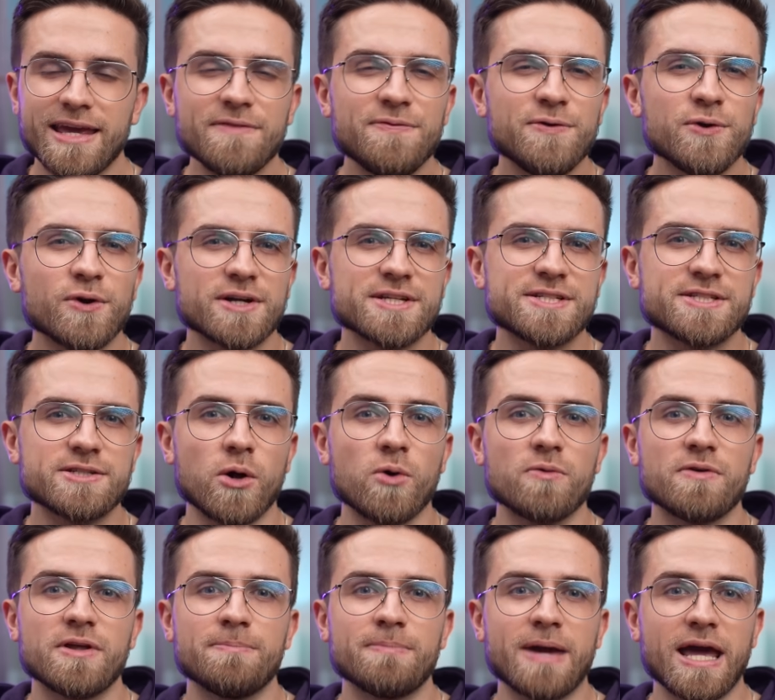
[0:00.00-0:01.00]
If you are
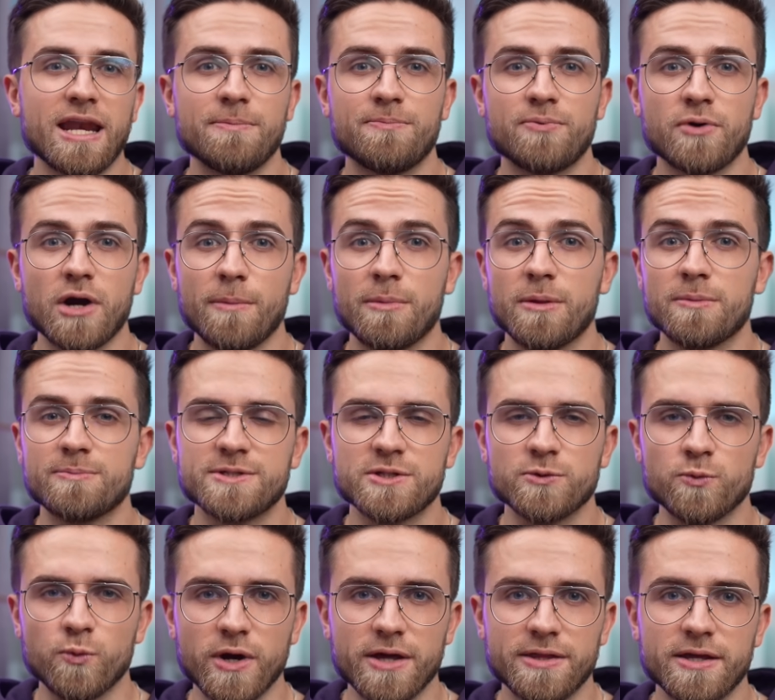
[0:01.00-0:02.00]
solving many
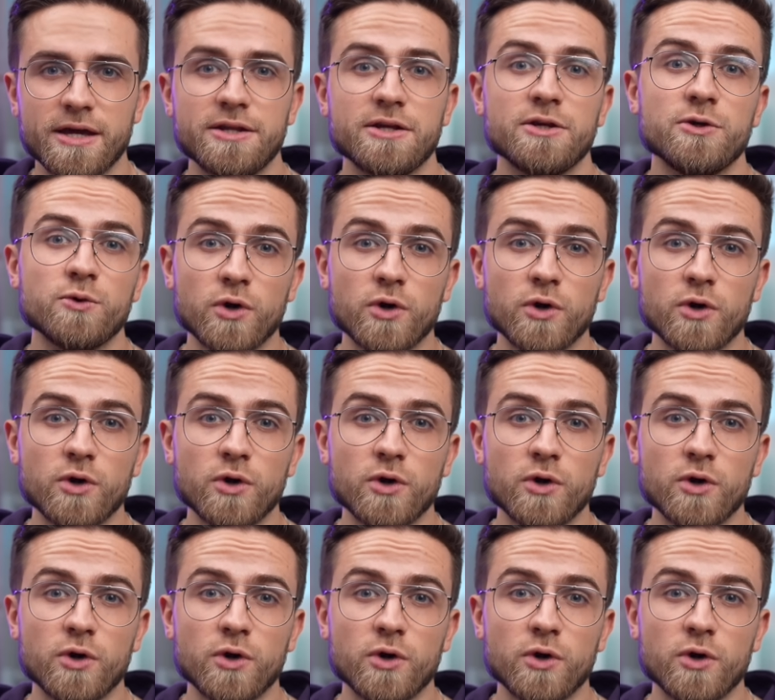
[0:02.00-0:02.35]
problems with it,